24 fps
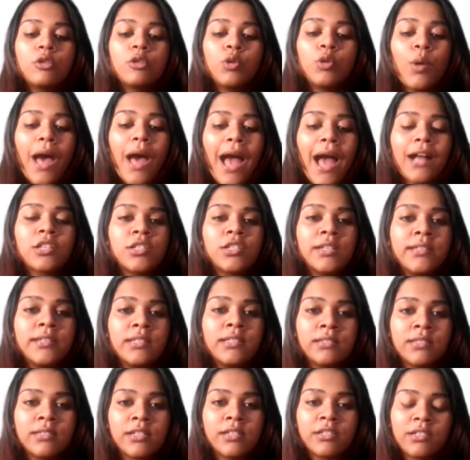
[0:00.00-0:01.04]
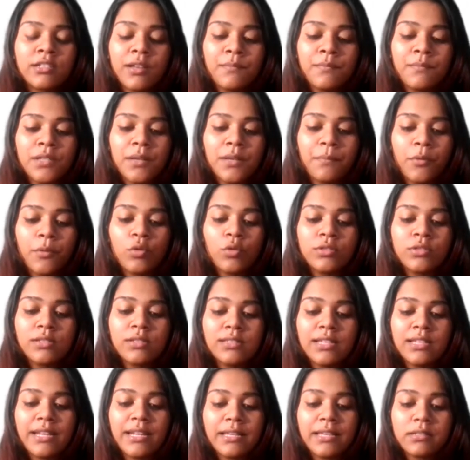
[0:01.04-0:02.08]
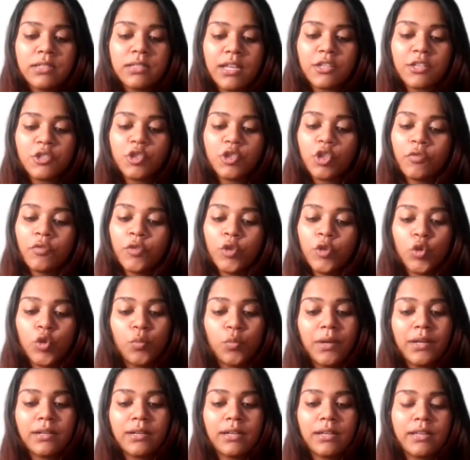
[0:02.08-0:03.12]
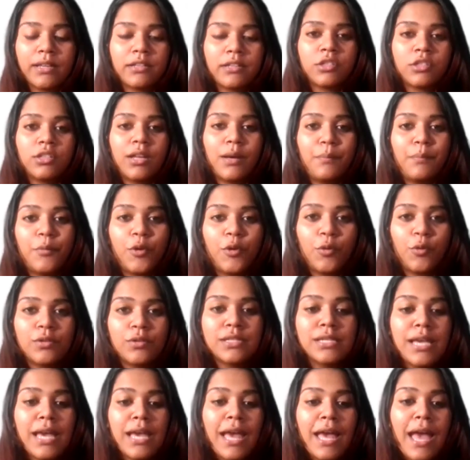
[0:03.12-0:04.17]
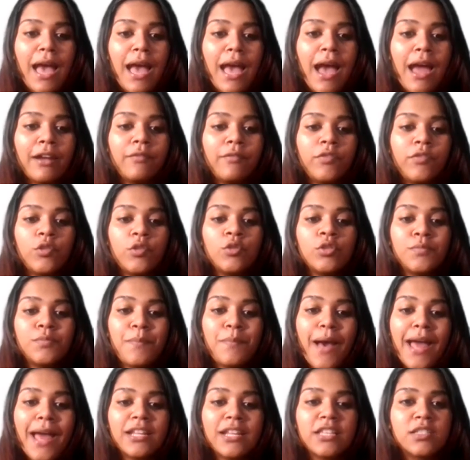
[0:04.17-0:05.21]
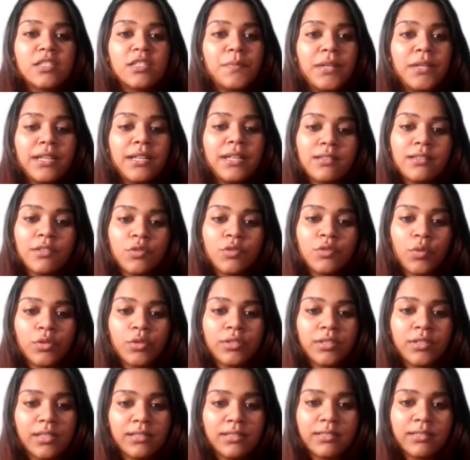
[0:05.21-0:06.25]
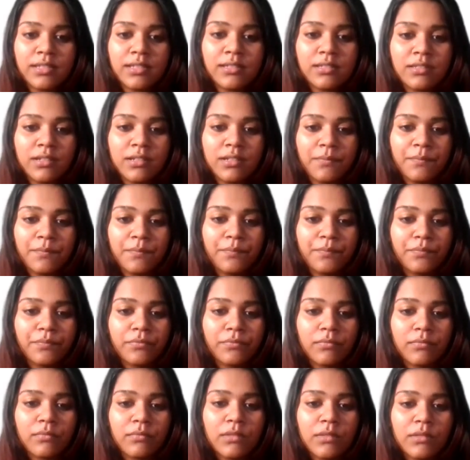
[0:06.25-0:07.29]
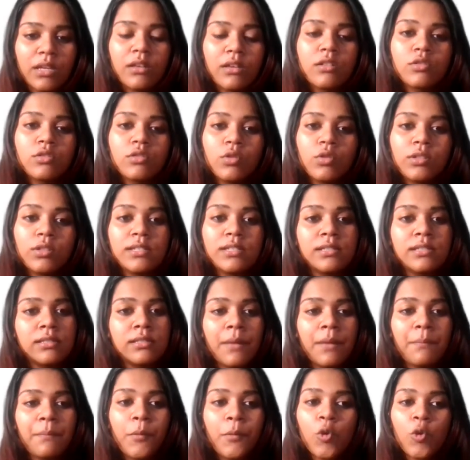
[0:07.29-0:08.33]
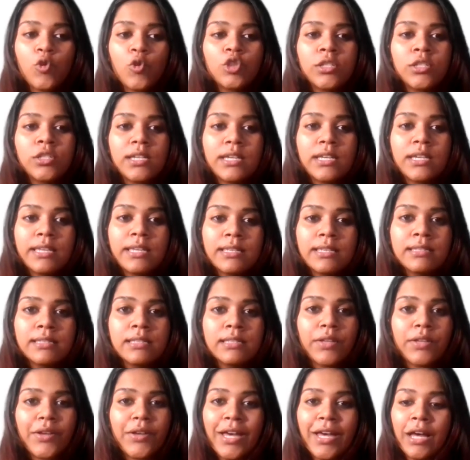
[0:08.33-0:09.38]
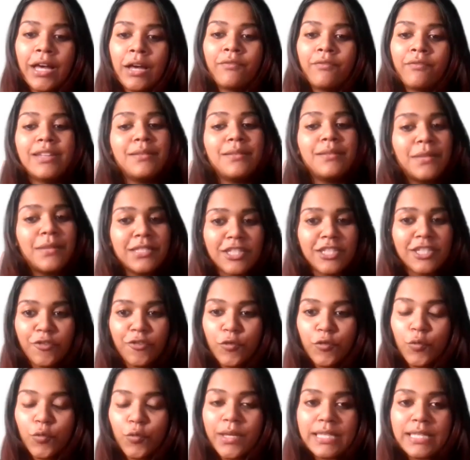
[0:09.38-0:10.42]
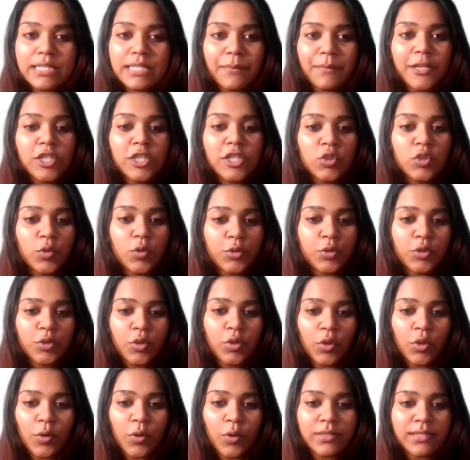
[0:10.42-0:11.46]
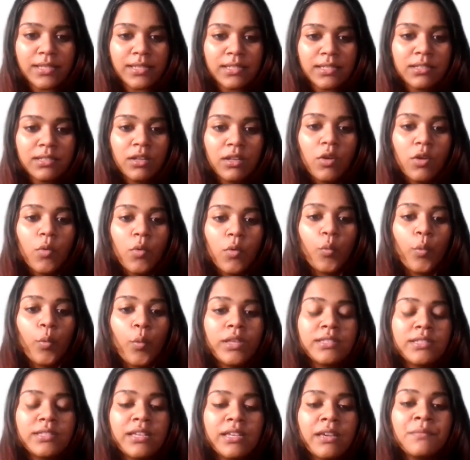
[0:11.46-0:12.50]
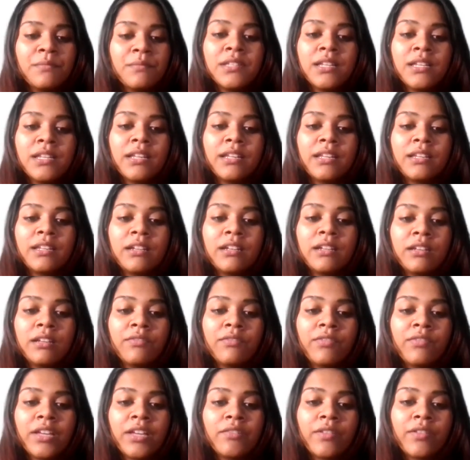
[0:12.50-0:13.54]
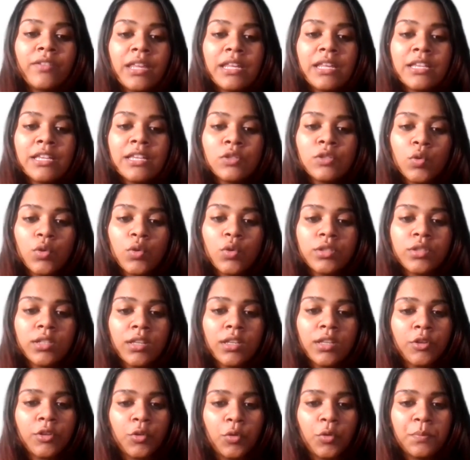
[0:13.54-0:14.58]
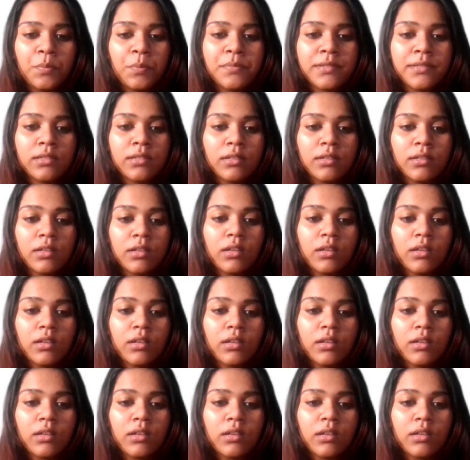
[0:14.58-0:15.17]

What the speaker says: So actually the systems approach is an extension of human relation approach and views management as a social system. So this approach is very much influenced by sociologists, which aims at identifying various social groups